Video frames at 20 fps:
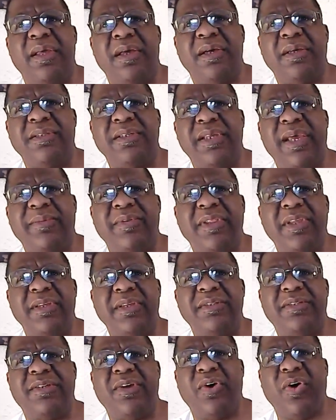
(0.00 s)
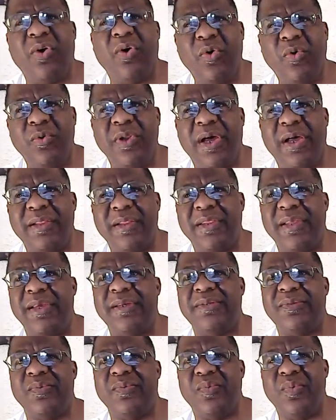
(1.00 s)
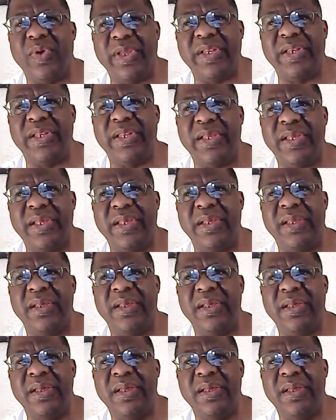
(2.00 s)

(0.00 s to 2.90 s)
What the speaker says: Because everything is cold out there. It's windy.